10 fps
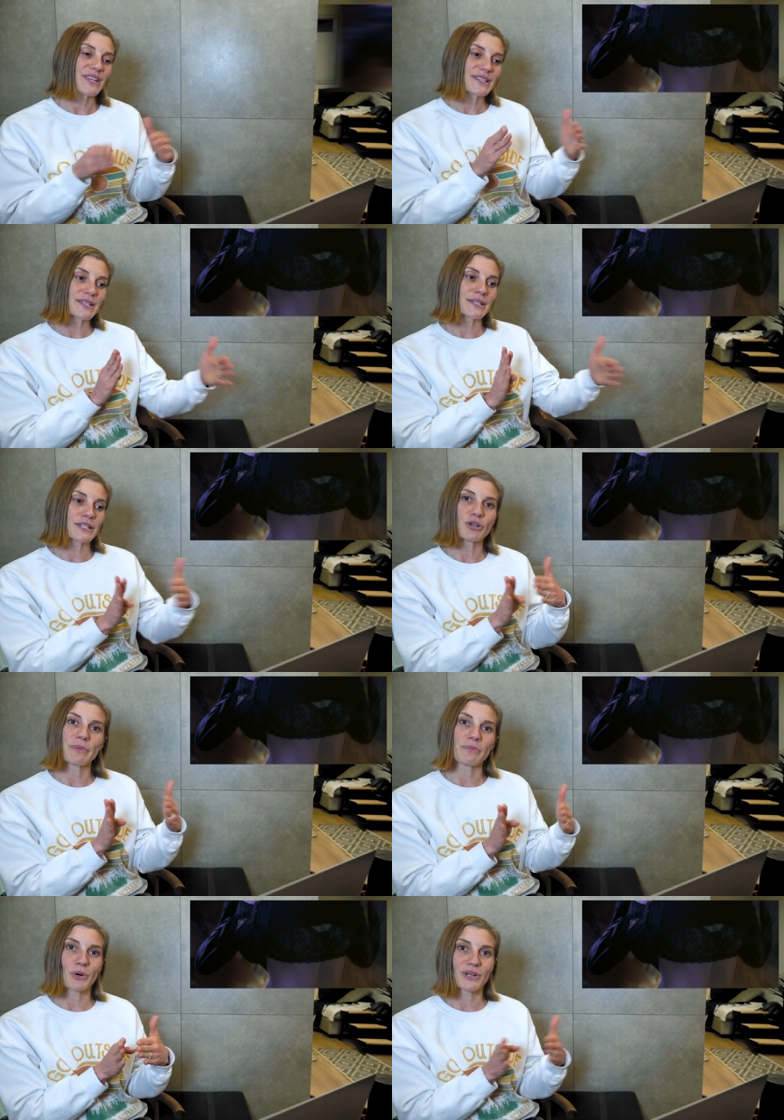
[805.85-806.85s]
This is a little
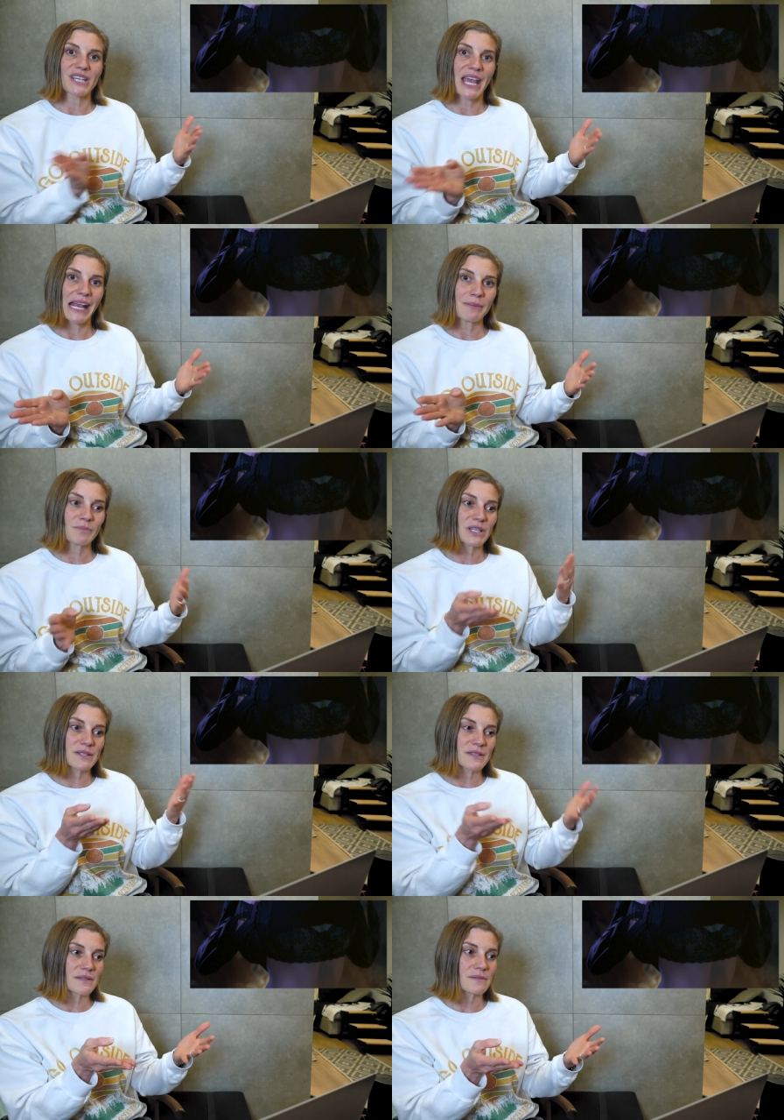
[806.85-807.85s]
bit more tame
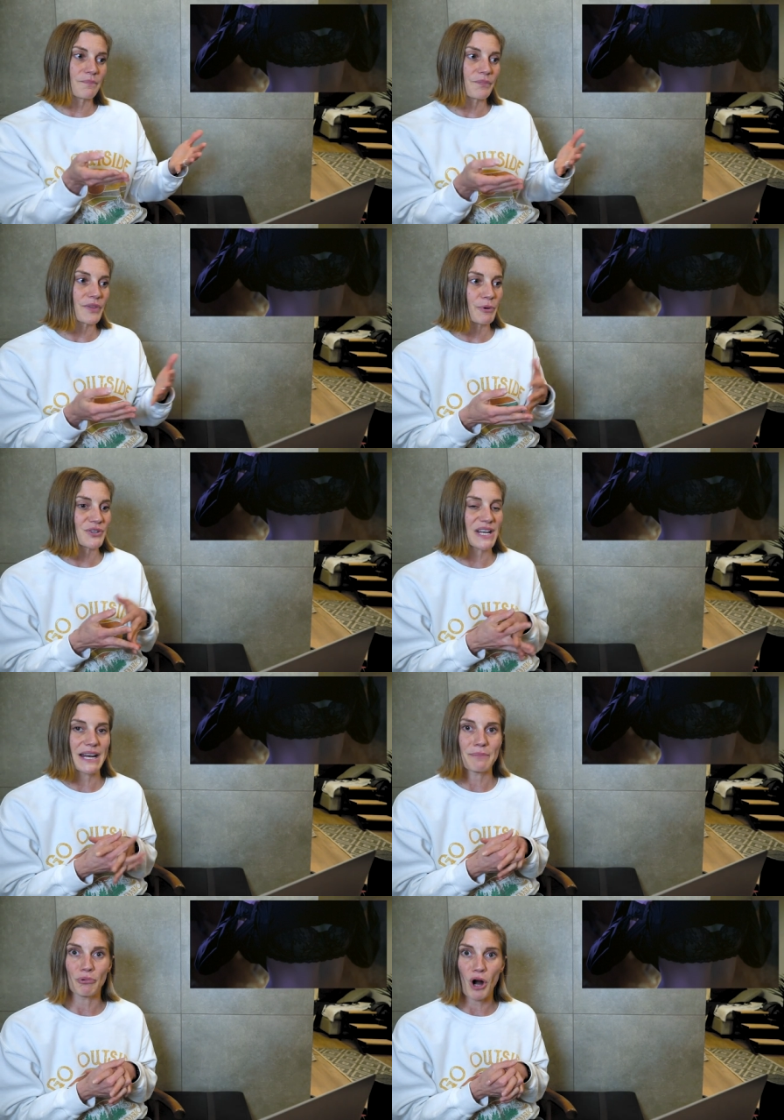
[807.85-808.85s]
because the person
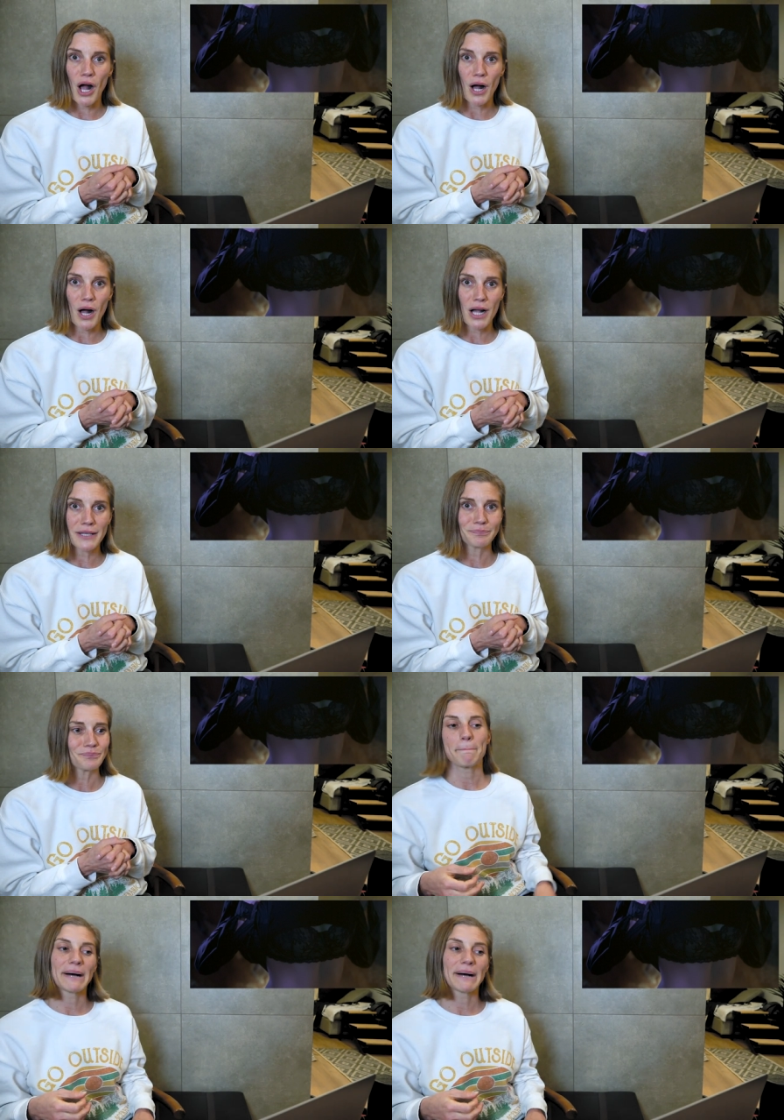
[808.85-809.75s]
had a bra on,